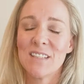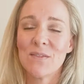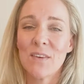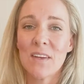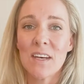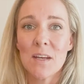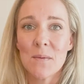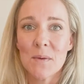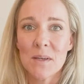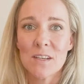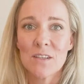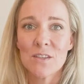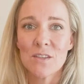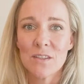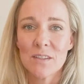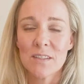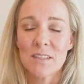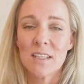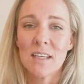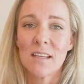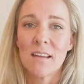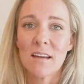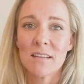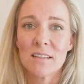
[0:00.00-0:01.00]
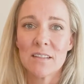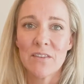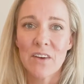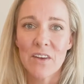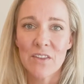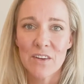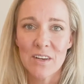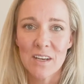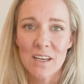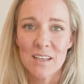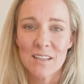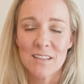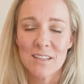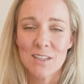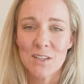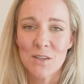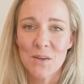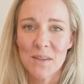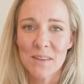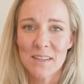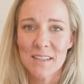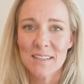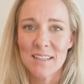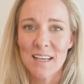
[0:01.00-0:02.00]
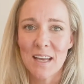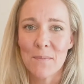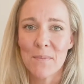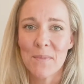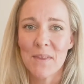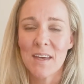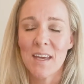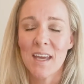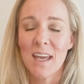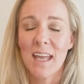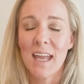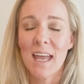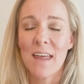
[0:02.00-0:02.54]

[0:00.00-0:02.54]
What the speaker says: funny because you'll see lots of other kids doing the same thing.